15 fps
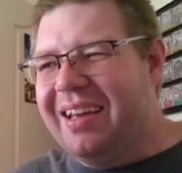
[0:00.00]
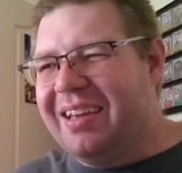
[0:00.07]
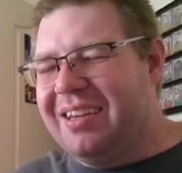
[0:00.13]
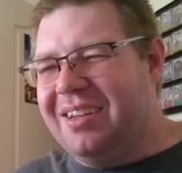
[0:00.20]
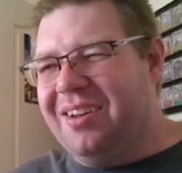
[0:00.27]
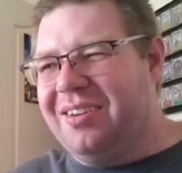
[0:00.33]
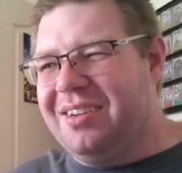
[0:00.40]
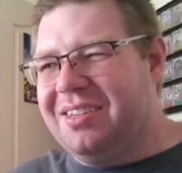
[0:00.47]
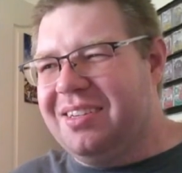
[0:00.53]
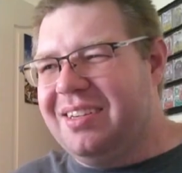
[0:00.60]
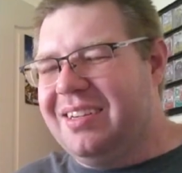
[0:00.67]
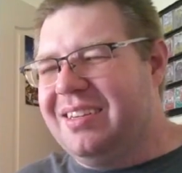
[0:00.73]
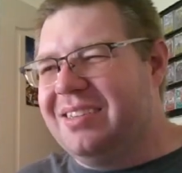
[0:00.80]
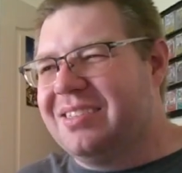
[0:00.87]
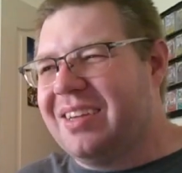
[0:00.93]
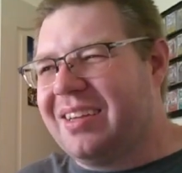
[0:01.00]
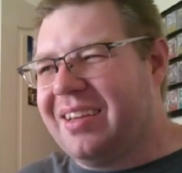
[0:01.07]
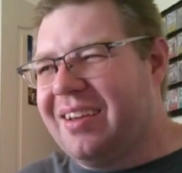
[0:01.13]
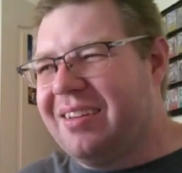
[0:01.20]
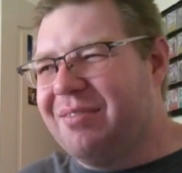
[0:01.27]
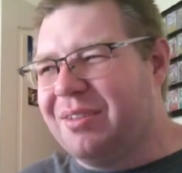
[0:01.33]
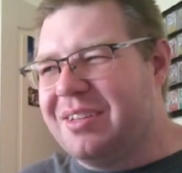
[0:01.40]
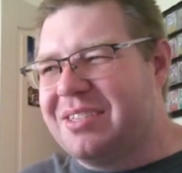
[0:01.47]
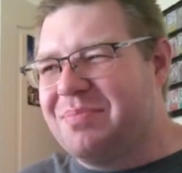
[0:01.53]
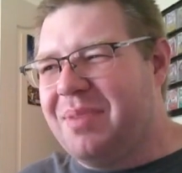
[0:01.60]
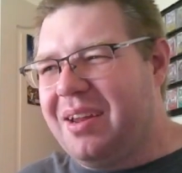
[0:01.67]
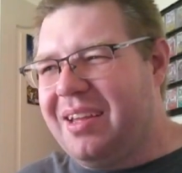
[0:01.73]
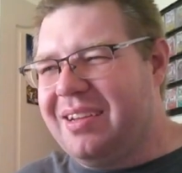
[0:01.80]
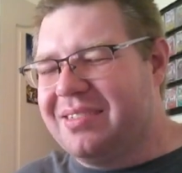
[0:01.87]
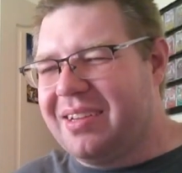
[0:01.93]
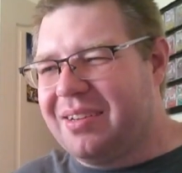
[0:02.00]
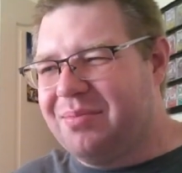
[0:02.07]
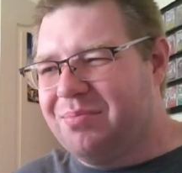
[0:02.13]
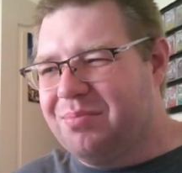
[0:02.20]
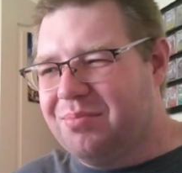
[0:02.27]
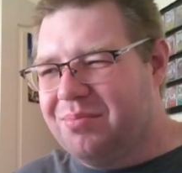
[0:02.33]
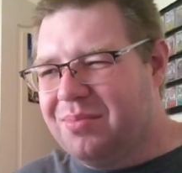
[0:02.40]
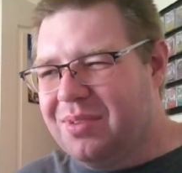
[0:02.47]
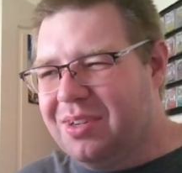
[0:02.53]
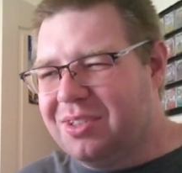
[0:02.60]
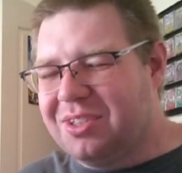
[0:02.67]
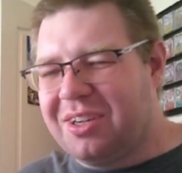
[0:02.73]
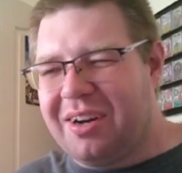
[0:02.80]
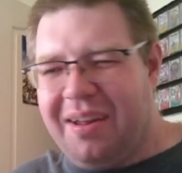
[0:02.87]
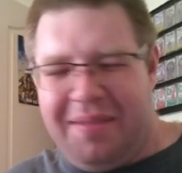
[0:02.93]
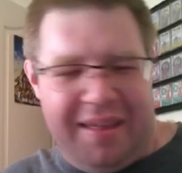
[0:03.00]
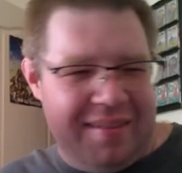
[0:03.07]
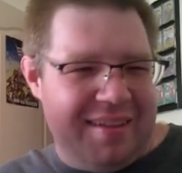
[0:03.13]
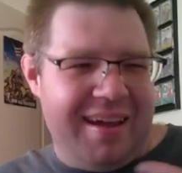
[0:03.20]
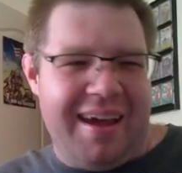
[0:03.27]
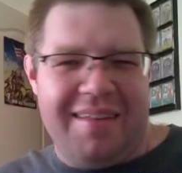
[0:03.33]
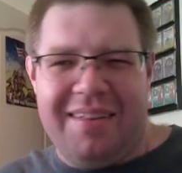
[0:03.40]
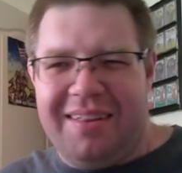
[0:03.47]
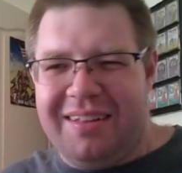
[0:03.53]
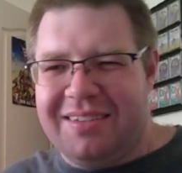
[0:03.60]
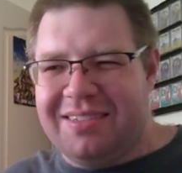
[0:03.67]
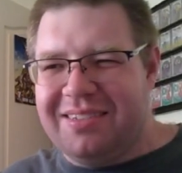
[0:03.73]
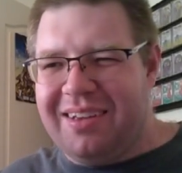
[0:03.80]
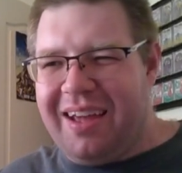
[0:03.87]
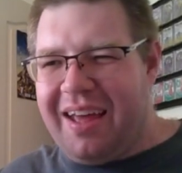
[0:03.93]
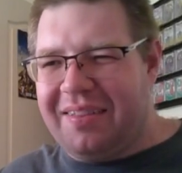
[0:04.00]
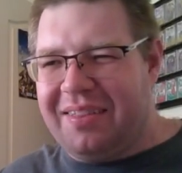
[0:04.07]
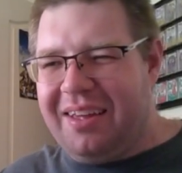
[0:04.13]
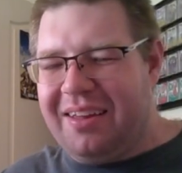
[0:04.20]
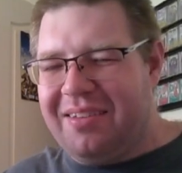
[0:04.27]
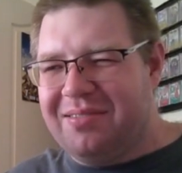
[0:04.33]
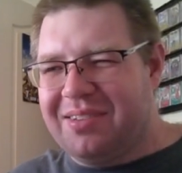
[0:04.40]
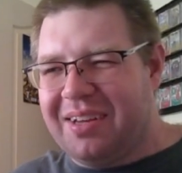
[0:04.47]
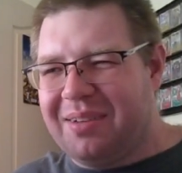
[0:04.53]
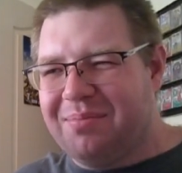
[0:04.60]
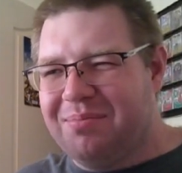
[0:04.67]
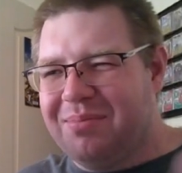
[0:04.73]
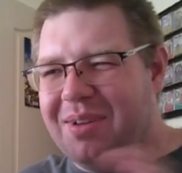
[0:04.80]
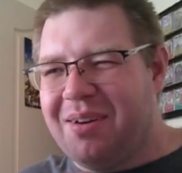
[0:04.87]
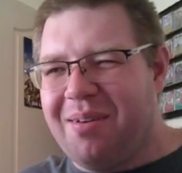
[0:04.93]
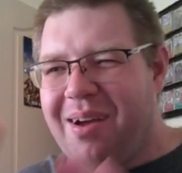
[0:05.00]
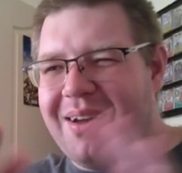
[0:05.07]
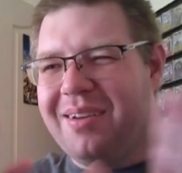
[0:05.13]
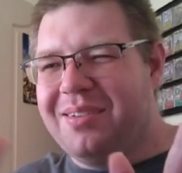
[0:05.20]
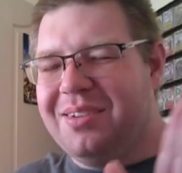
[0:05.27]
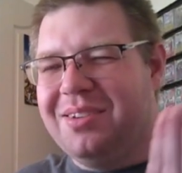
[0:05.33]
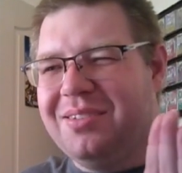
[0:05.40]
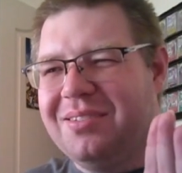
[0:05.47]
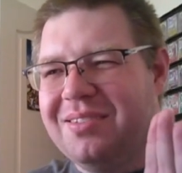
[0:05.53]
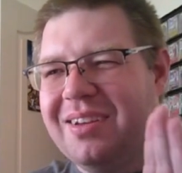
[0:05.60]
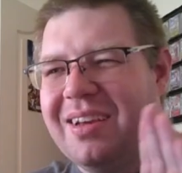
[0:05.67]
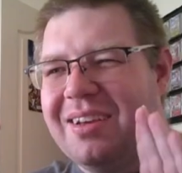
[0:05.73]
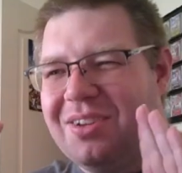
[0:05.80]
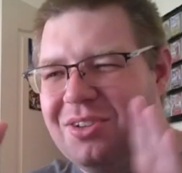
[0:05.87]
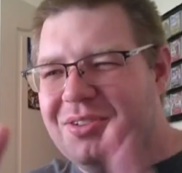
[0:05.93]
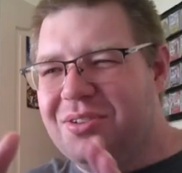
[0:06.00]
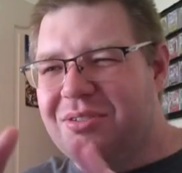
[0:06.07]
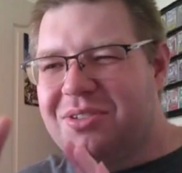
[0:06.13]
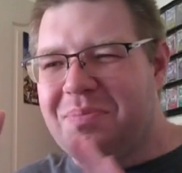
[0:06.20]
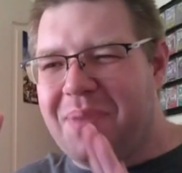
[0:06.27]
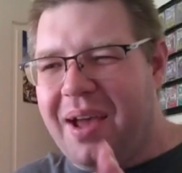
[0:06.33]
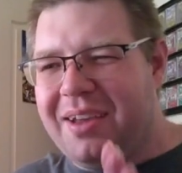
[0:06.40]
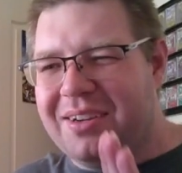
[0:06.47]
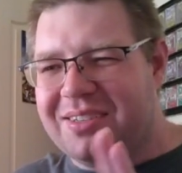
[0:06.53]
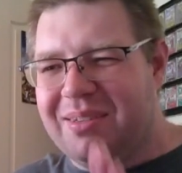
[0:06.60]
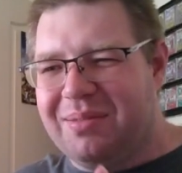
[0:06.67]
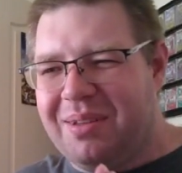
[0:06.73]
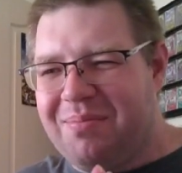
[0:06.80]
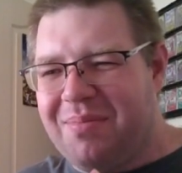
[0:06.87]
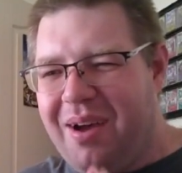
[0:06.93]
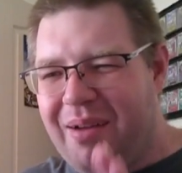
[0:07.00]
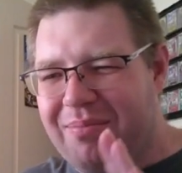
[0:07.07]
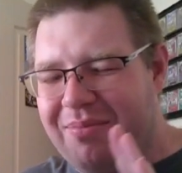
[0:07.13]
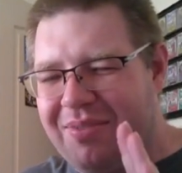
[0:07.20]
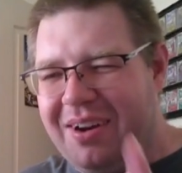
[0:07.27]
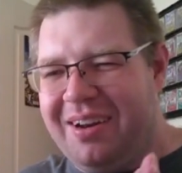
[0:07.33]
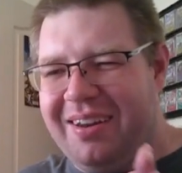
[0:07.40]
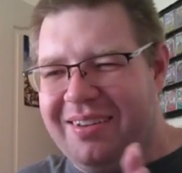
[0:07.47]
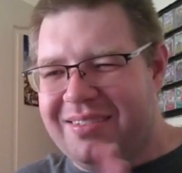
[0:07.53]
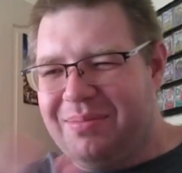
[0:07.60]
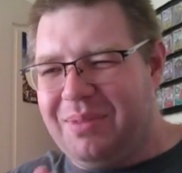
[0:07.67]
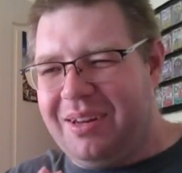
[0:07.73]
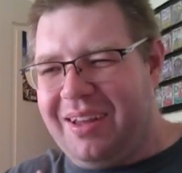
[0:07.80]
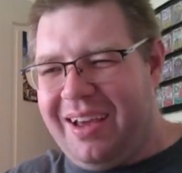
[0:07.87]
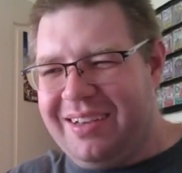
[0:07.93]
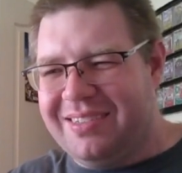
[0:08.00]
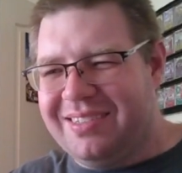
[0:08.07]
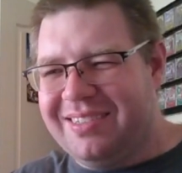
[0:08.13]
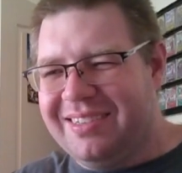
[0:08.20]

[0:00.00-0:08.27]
He's like, "Well, this money," he's like, "Sure." And at the end, it's like, "No, you do it to buy you something, Mom, something nice."